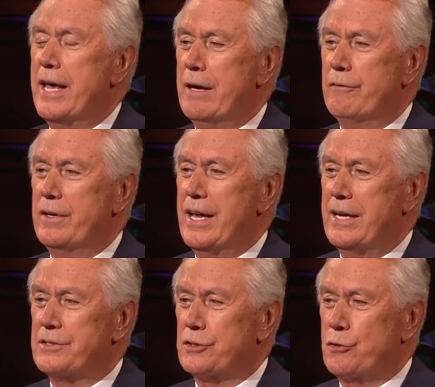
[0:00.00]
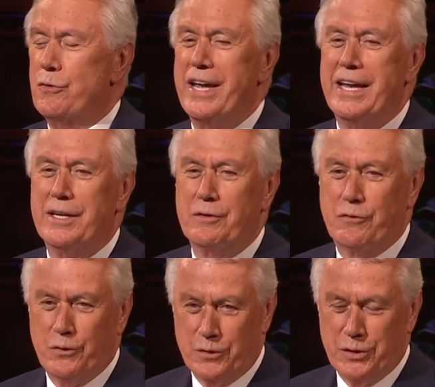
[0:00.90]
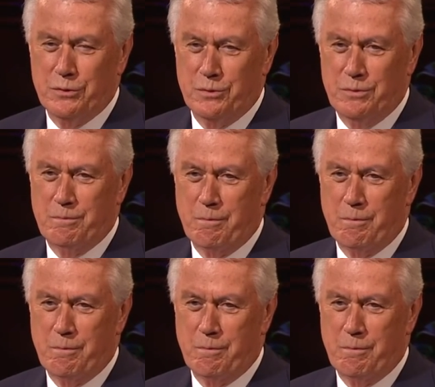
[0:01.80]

heaven has created for you.